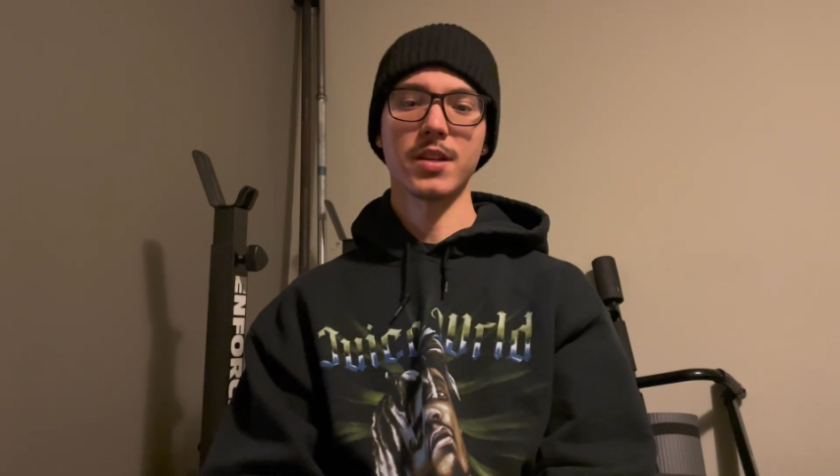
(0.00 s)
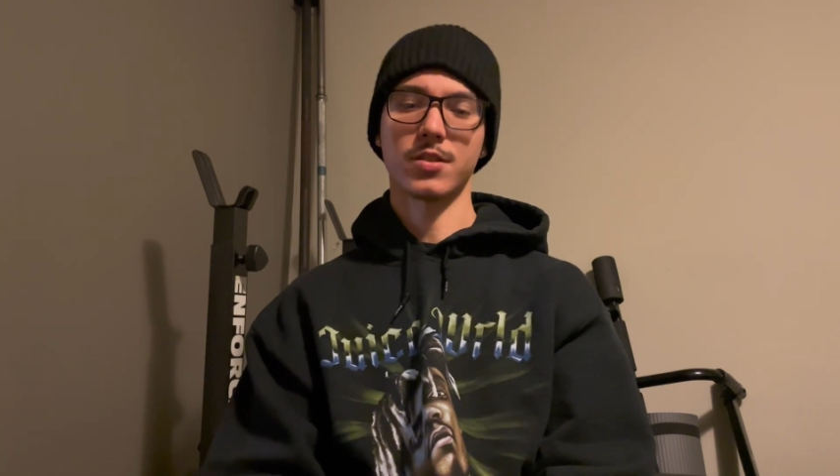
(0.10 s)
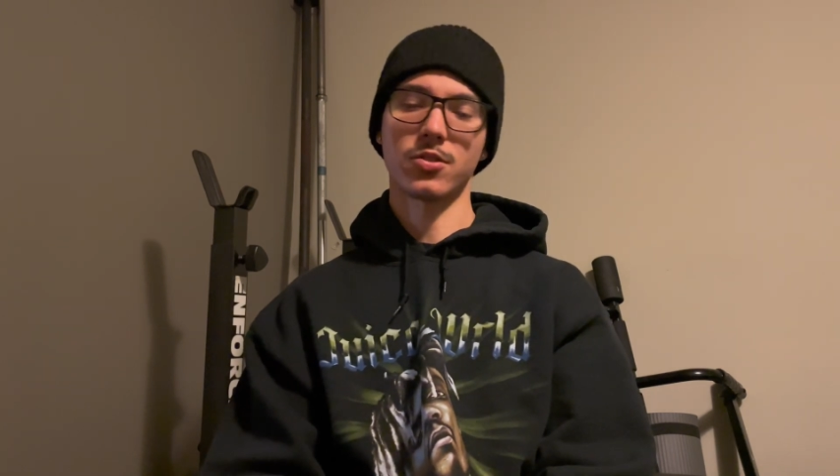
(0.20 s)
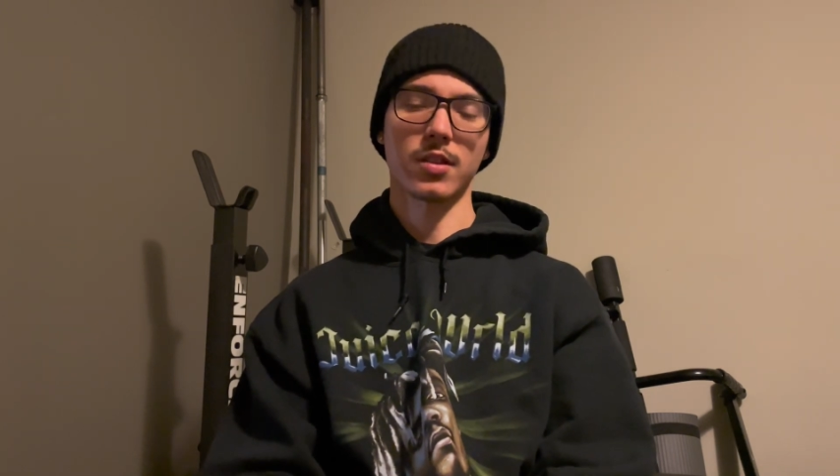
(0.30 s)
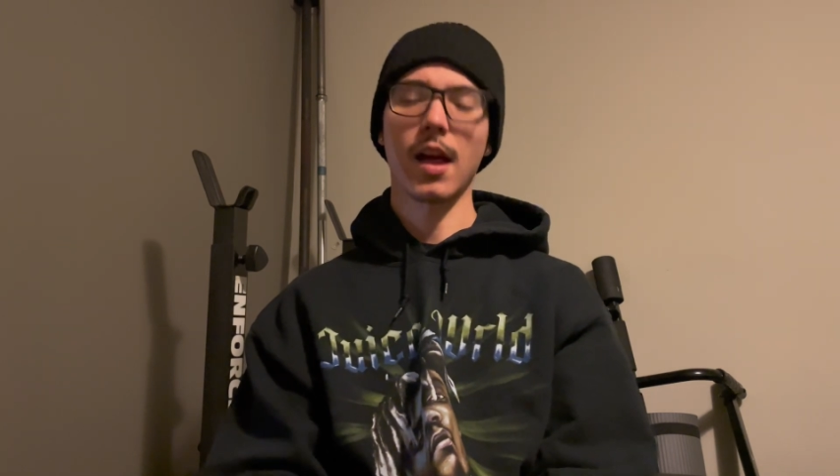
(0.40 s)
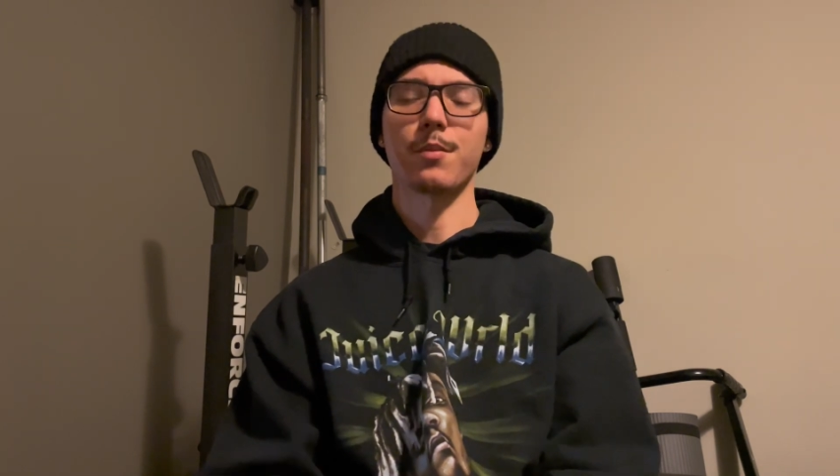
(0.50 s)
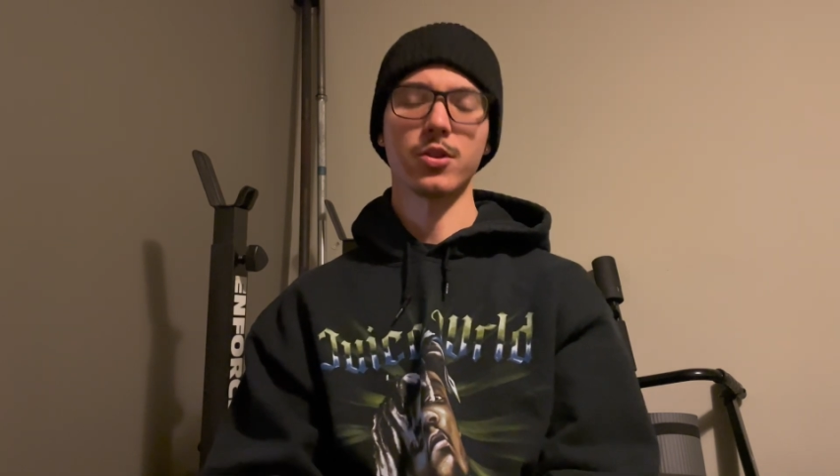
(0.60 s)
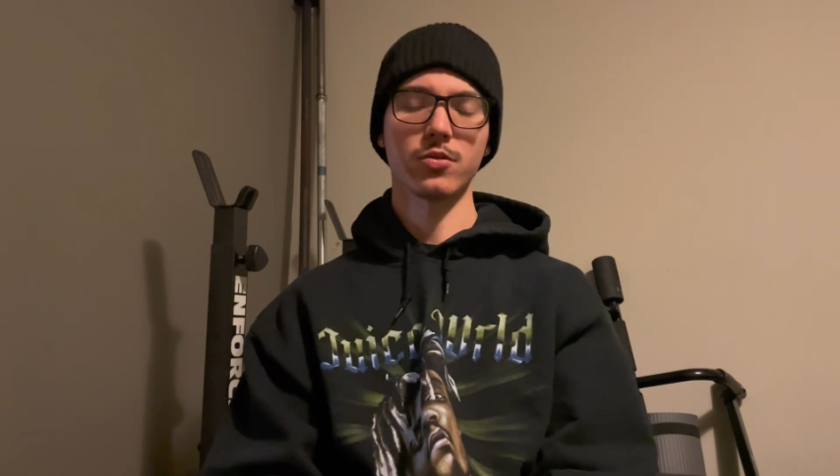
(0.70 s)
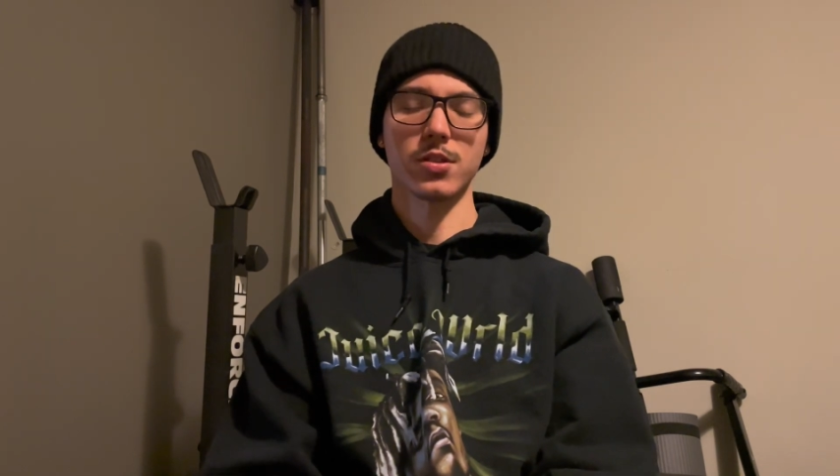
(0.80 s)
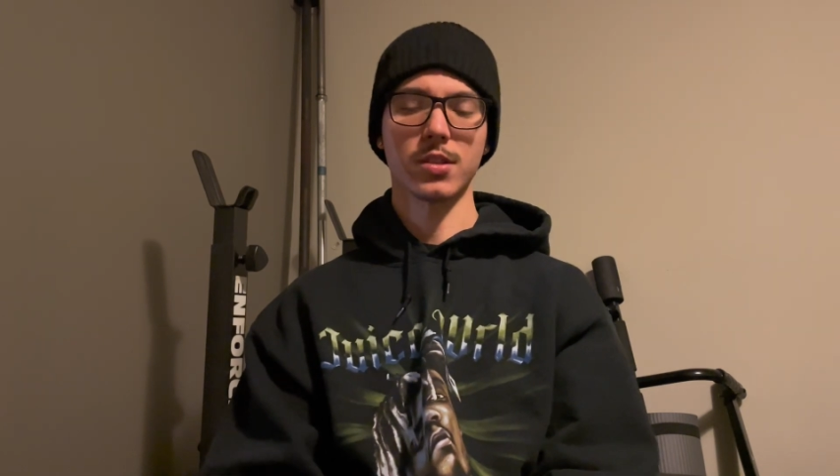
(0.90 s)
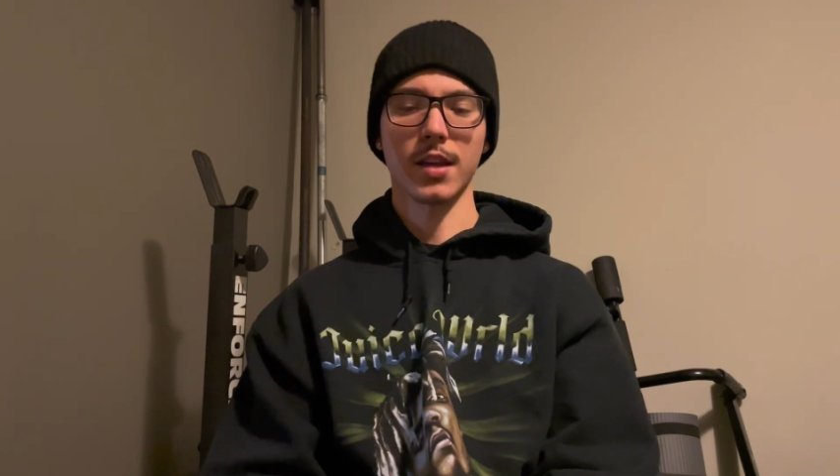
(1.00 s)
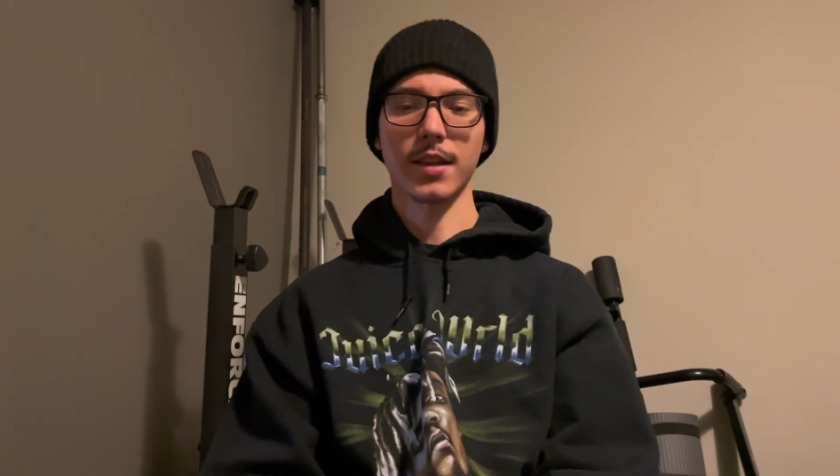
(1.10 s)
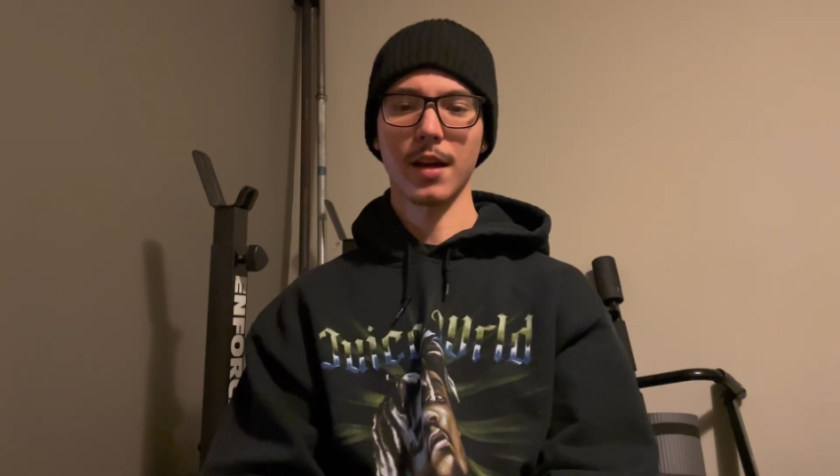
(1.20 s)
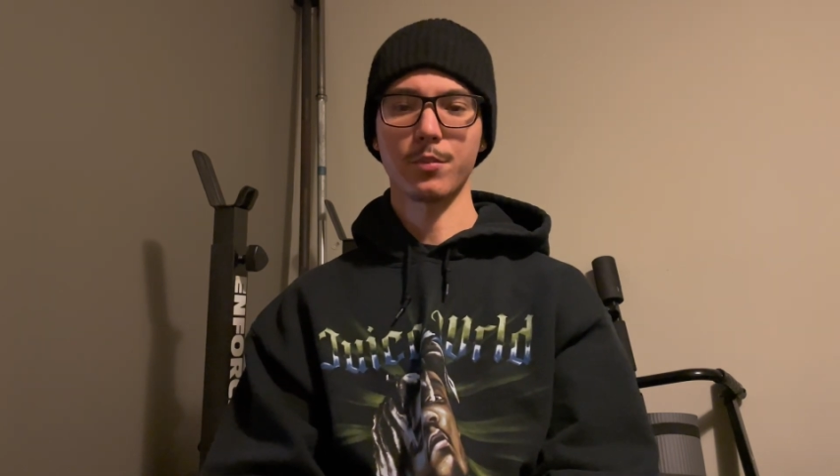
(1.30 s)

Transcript: There's a lot of producers like that.